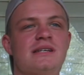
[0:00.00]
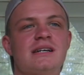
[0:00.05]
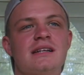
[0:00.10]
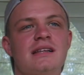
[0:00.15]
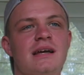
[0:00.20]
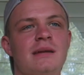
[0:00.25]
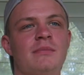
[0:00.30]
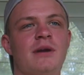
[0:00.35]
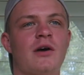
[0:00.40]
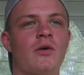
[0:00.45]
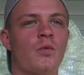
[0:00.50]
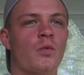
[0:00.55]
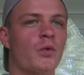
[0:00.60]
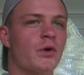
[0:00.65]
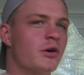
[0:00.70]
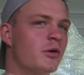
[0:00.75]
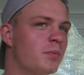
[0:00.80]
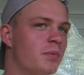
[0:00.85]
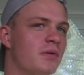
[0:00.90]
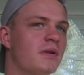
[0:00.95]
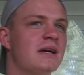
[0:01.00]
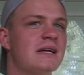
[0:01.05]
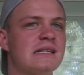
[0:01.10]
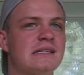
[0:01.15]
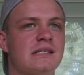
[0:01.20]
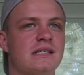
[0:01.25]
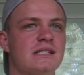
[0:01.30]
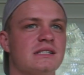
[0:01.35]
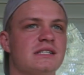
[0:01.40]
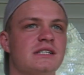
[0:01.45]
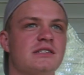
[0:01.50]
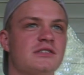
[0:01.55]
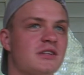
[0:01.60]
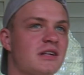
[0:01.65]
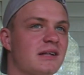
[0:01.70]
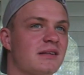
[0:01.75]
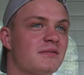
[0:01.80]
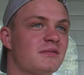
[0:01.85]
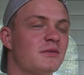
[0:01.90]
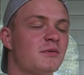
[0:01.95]
is kind of like my real place, because either
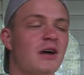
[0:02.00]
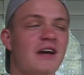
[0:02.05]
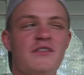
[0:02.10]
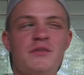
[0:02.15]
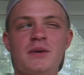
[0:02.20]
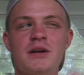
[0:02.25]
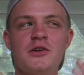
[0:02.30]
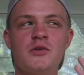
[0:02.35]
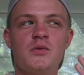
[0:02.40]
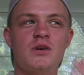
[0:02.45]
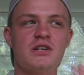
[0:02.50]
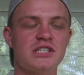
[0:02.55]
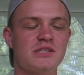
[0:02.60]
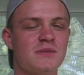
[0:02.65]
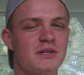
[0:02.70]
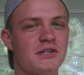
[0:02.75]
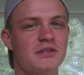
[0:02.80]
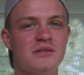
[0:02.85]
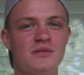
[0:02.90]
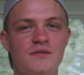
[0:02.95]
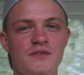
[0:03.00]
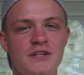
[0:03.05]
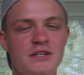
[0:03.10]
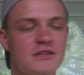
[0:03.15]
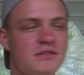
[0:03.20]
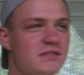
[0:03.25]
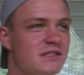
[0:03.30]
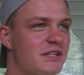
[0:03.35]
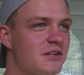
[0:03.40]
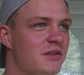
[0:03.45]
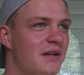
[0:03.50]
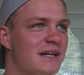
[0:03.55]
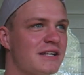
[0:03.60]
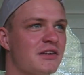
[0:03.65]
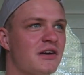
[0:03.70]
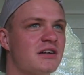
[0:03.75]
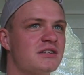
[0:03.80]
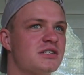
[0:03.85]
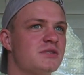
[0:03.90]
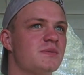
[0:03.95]
like everybody who watches my YouTube videos, they're like
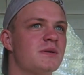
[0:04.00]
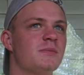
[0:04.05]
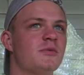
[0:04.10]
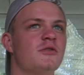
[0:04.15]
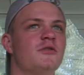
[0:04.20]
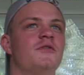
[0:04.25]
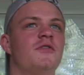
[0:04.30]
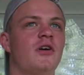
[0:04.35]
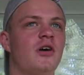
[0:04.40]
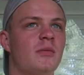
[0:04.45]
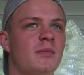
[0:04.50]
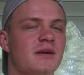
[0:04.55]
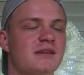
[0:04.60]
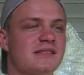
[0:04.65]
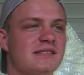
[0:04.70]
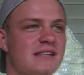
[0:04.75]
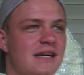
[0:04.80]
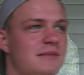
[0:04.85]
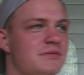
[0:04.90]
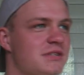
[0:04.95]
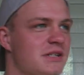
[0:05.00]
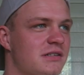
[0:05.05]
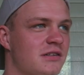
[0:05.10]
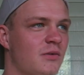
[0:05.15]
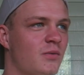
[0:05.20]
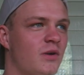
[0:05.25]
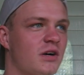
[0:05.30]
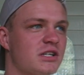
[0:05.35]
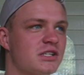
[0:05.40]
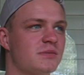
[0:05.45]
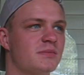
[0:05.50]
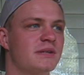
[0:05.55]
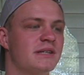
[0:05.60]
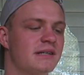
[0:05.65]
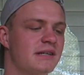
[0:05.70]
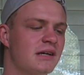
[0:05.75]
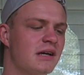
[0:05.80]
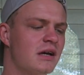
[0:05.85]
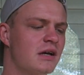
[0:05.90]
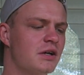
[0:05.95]
not just people who follow me on Snapchat to watch
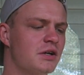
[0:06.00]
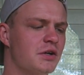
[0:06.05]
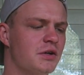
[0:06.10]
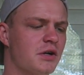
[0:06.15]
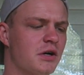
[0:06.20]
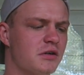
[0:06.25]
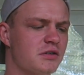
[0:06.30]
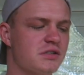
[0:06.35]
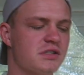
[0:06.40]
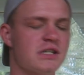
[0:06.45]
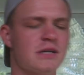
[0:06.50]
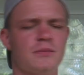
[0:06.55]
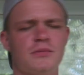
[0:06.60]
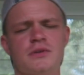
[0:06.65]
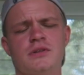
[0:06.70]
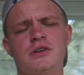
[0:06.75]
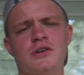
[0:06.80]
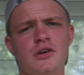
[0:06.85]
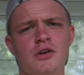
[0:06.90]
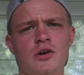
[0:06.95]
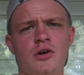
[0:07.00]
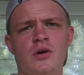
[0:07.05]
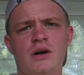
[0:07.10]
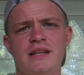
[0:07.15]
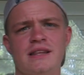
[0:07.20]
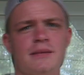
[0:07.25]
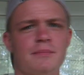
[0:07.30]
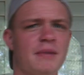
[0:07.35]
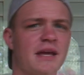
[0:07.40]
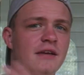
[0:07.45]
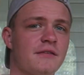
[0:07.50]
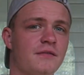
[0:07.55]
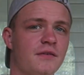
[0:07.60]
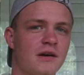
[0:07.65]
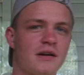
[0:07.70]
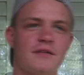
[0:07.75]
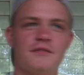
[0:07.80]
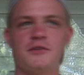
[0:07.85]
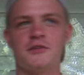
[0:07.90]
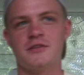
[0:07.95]
me, you know, sleep with a girl and then make
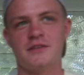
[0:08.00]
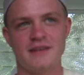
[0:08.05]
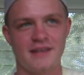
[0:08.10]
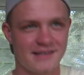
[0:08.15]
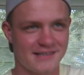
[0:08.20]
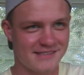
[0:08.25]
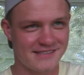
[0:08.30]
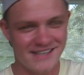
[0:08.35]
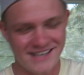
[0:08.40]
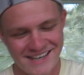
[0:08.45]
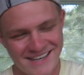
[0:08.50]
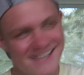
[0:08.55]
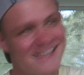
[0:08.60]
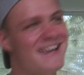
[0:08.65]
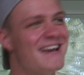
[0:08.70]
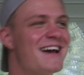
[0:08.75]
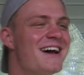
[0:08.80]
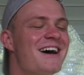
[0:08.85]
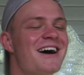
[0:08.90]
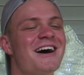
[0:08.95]
fun of her the next day.